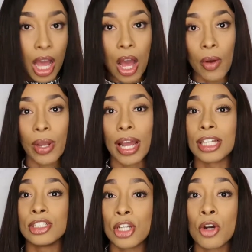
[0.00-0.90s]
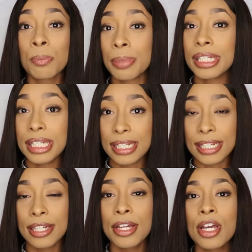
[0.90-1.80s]
Okay, don't be
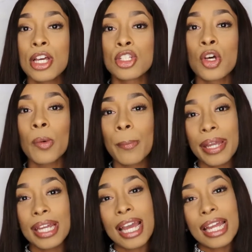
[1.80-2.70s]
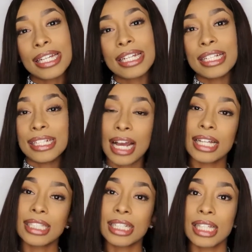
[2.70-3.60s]
needy. So being a needy
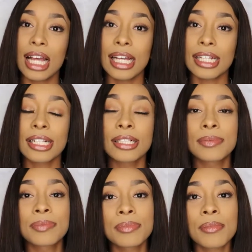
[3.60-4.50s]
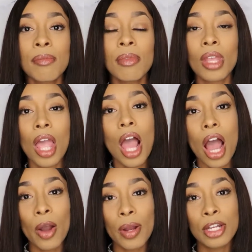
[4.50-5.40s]
guest is like,
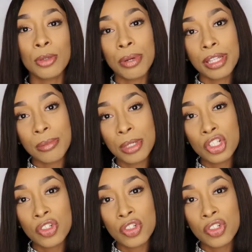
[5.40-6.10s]
okay, you bring them their